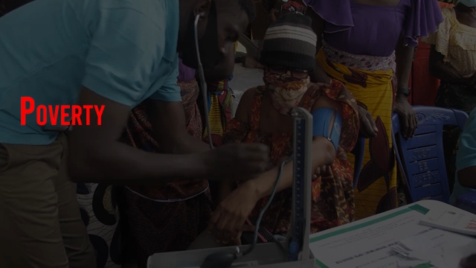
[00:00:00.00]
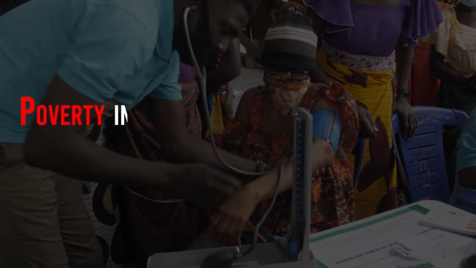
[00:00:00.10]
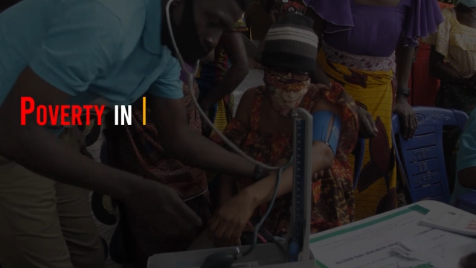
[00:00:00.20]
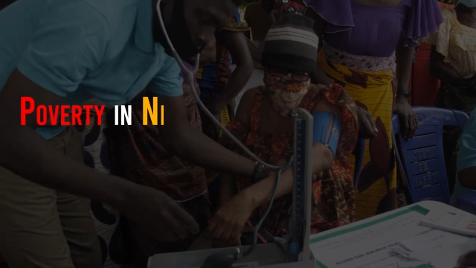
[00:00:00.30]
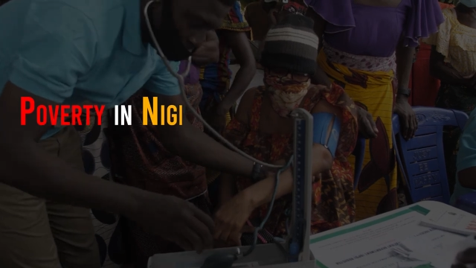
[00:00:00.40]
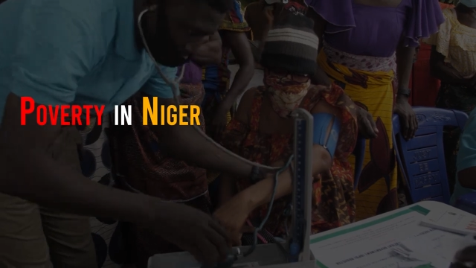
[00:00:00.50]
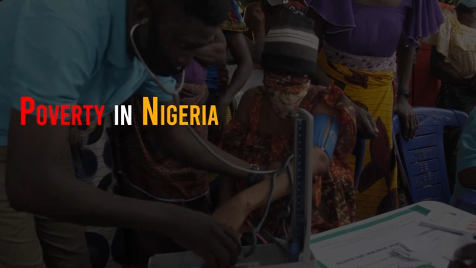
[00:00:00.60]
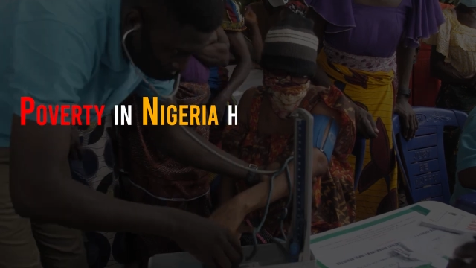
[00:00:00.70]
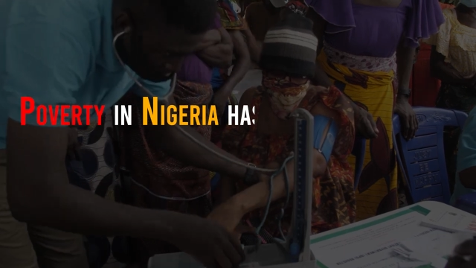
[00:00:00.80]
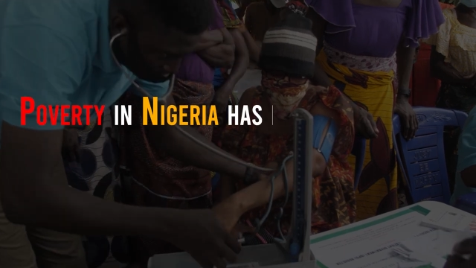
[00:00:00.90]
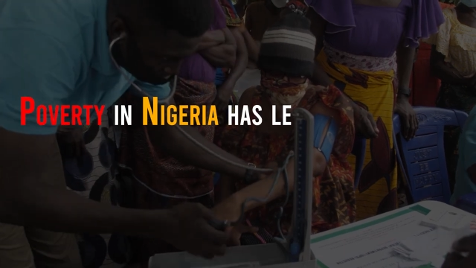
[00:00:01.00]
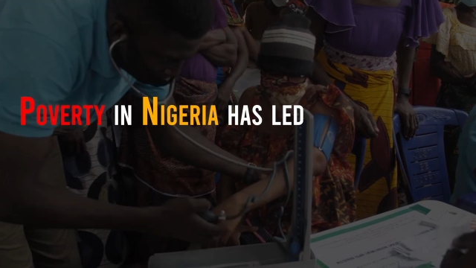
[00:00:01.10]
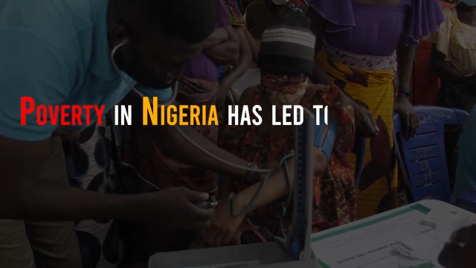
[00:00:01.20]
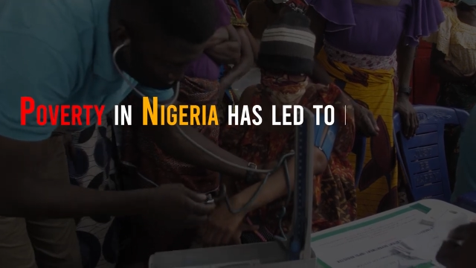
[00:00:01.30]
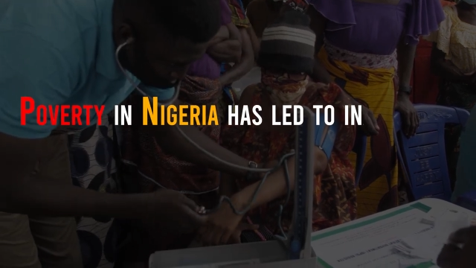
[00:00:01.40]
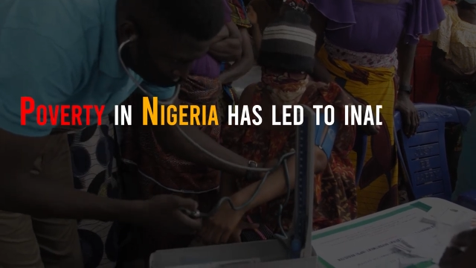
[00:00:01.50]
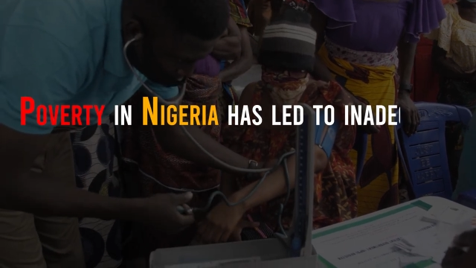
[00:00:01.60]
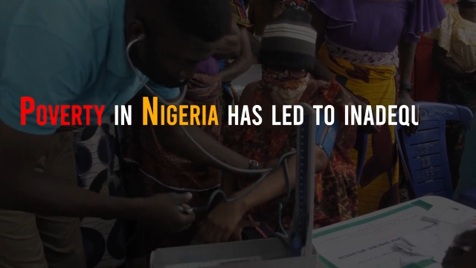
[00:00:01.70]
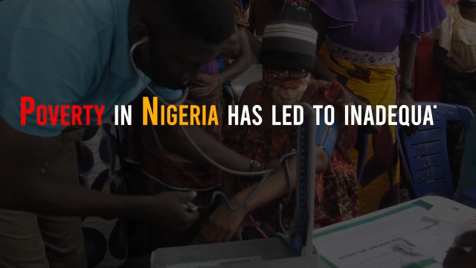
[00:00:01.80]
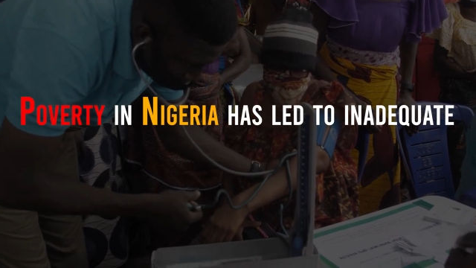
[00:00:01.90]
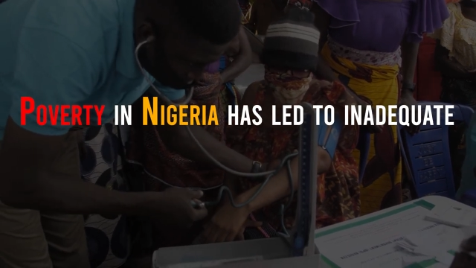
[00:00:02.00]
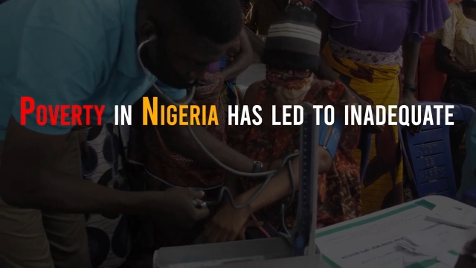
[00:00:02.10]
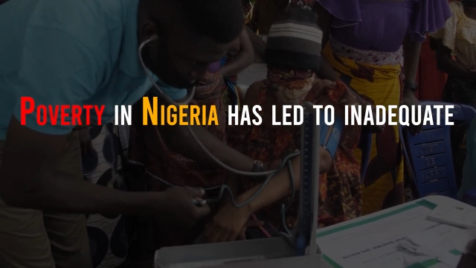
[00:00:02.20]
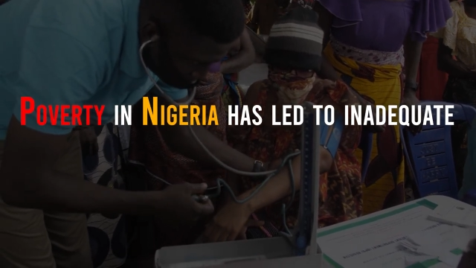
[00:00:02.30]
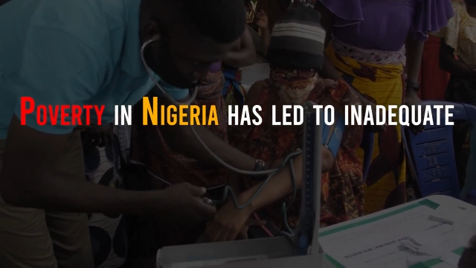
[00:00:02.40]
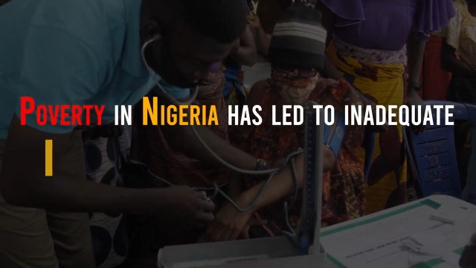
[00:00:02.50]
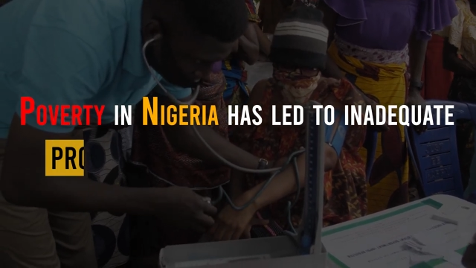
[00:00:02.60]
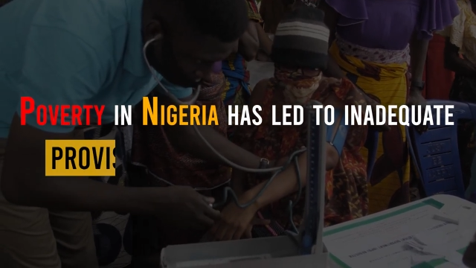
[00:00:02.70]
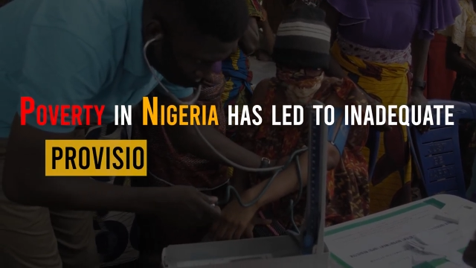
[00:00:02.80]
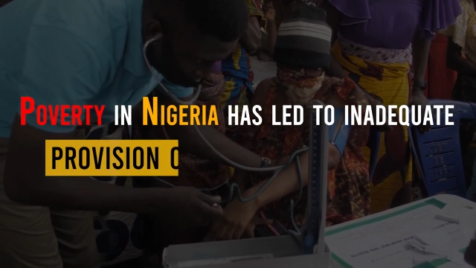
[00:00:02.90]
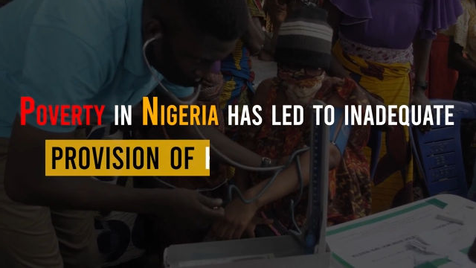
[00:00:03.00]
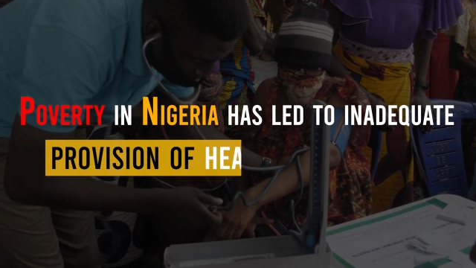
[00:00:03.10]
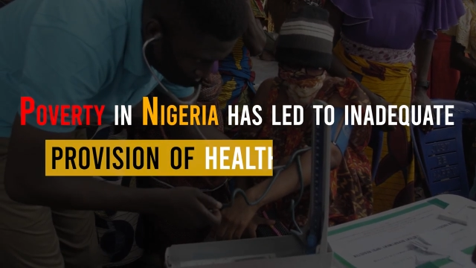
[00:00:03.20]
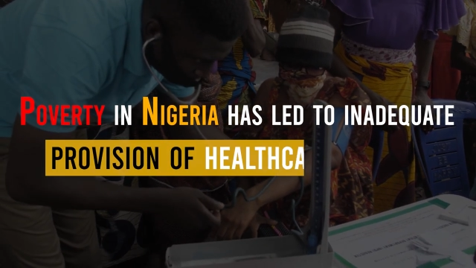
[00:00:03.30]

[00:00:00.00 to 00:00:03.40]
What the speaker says: [unreadable: no face in view]